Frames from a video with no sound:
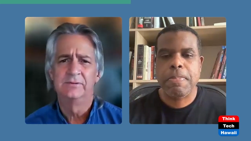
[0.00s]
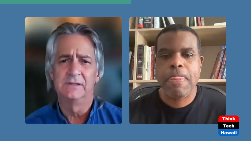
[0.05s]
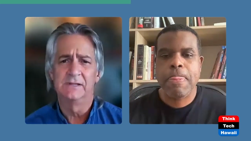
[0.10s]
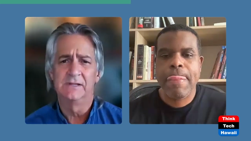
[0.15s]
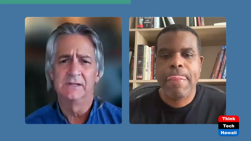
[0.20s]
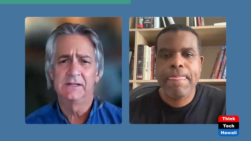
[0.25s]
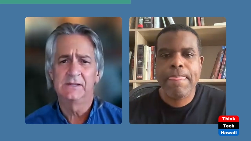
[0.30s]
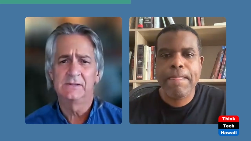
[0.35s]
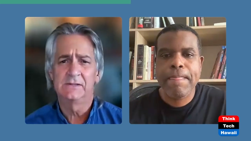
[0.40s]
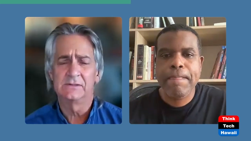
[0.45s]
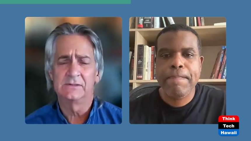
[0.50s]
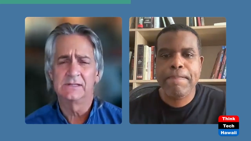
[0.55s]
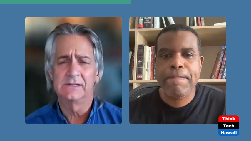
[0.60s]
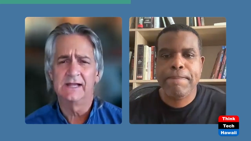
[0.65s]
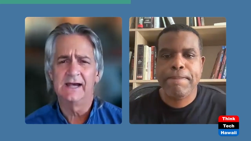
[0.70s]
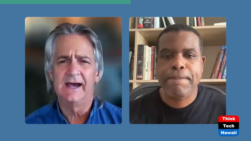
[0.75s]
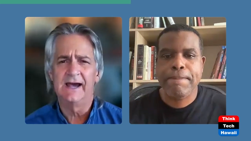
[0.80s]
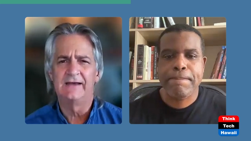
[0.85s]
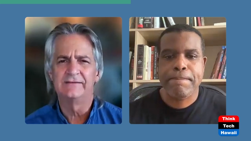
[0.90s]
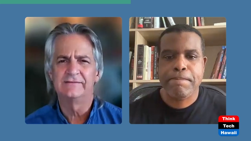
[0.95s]
Speaker 1: political
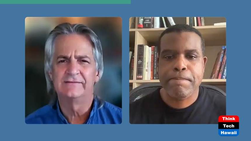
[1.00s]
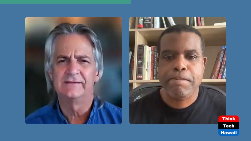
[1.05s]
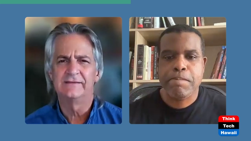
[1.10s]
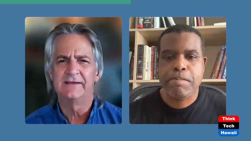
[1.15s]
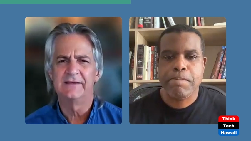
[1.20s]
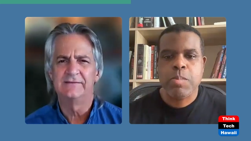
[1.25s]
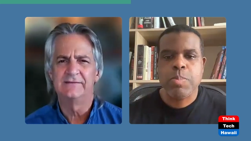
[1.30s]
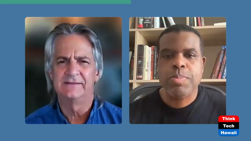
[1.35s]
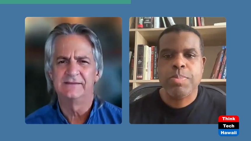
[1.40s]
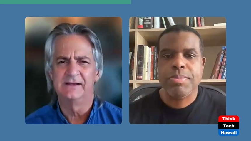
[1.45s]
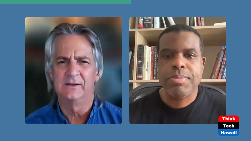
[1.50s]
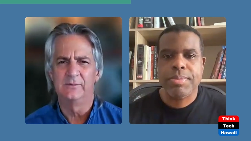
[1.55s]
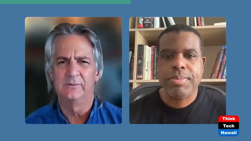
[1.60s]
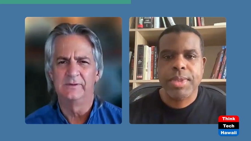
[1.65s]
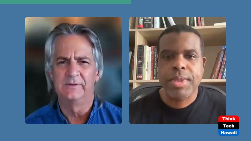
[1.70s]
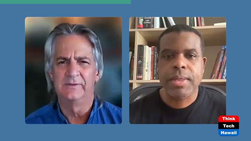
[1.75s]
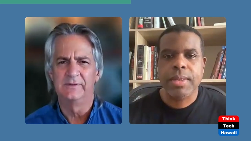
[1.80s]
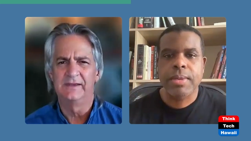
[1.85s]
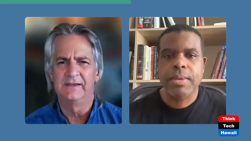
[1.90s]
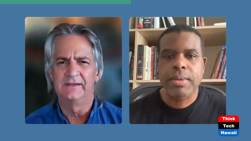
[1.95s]
class has dealt
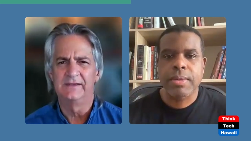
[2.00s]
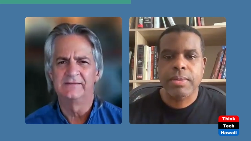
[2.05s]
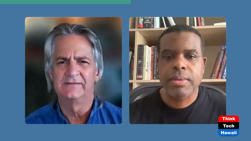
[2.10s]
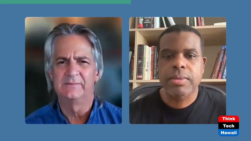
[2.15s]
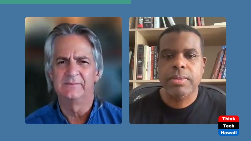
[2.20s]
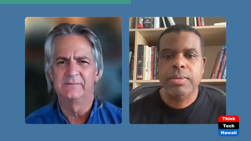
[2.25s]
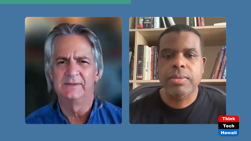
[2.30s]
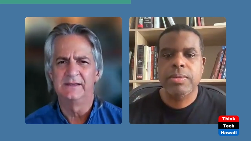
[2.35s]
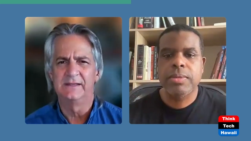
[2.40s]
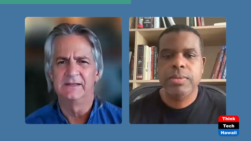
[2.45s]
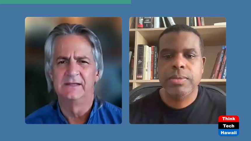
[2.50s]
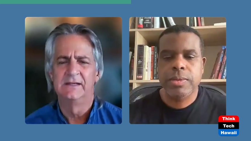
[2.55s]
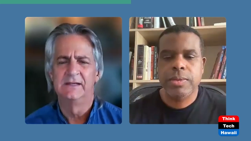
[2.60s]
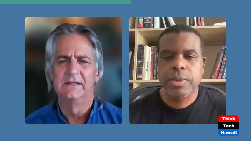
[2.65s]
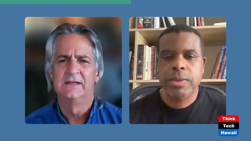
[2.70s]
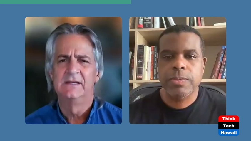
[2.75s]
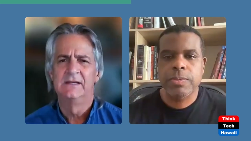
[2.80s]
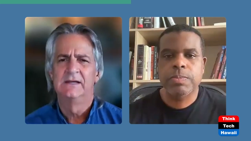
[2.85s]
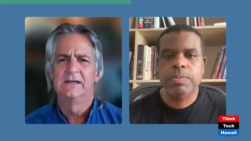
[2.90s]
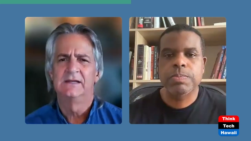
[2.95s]
with this i mean
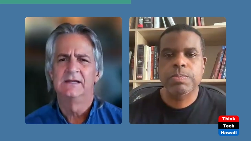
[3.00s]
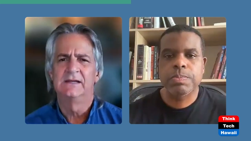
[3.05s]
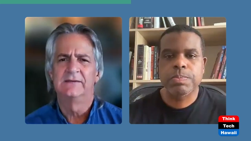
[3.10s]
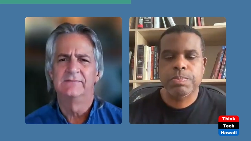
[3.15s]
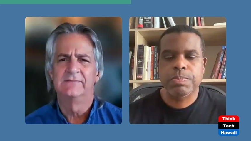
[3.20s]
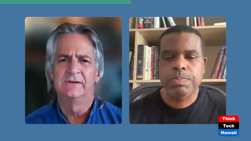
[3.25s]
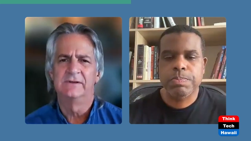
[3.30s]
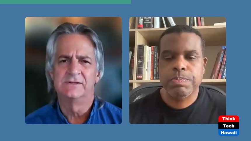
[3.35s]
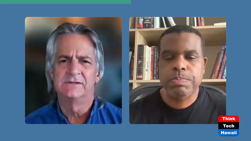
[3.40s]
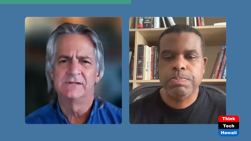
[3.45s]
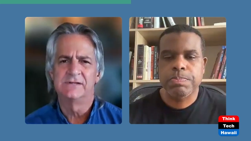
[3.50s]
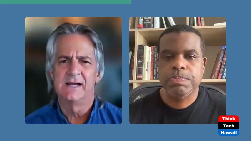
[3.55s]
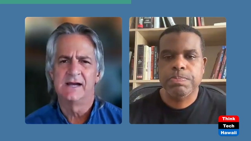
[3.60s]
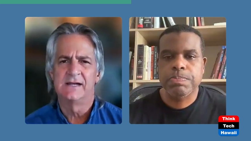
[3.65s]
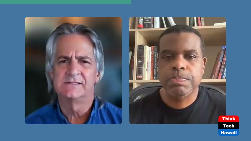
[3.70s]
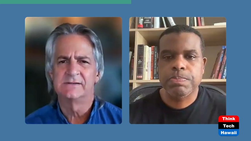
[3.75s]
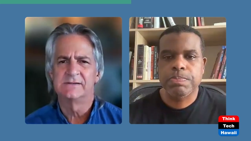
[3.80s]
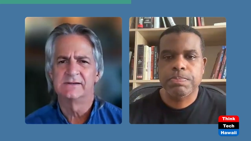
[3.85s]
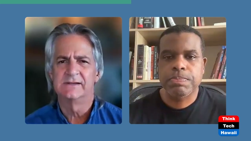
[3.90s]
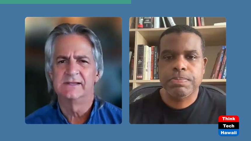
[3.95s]
governor josh
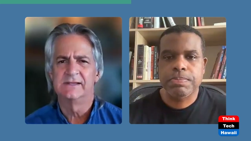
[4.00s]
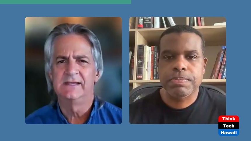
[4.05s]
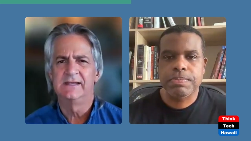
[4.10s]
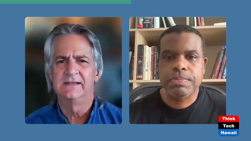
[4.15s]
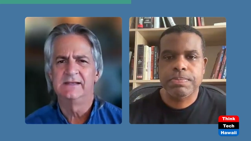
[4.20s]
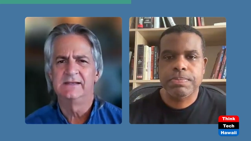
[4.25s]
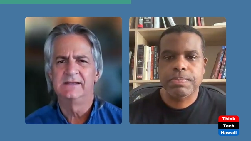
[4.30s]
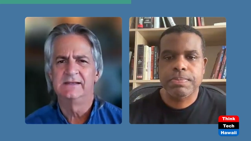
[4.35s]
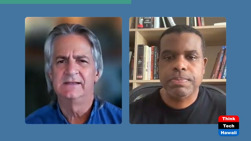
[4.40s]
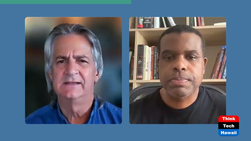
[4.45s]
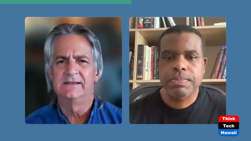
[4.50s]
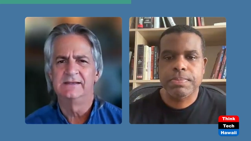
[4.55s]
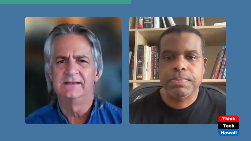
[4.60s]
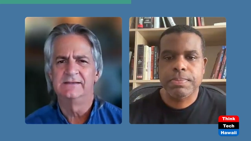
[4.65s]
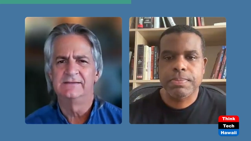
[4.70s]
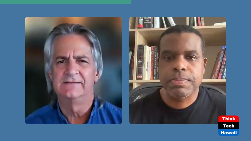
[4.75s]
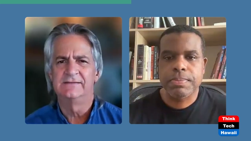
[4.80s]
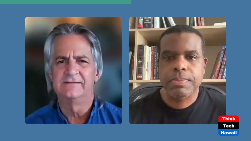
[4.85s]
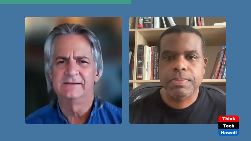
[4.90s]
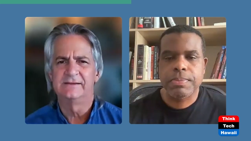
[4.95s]
green
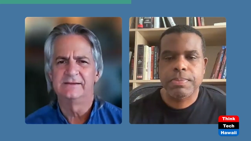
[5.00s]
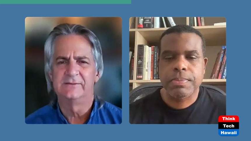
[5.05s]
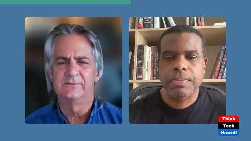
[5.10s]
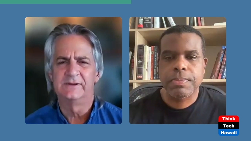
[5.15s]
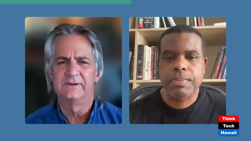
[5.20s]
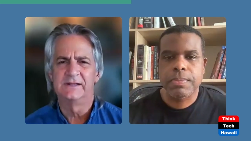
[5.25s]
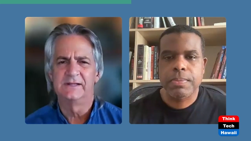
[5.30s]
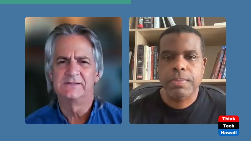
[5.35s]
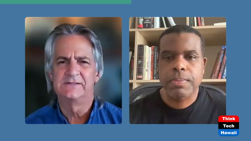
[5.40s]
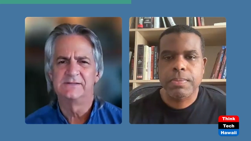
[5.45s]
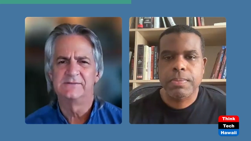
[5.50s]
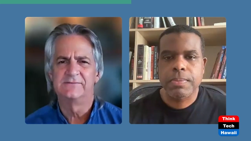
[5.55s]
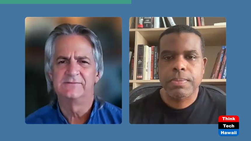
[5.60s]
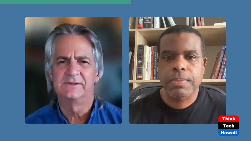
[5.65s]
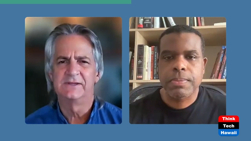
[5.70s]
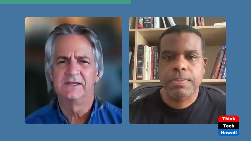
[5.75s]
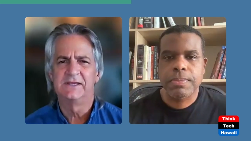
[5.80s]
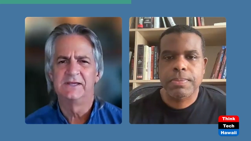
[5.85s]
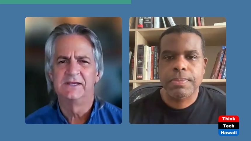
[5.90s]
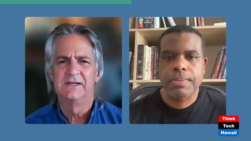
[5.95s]
is uh,
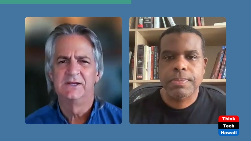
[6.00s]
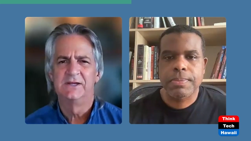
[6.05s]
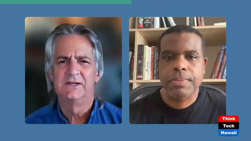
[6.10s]
relatively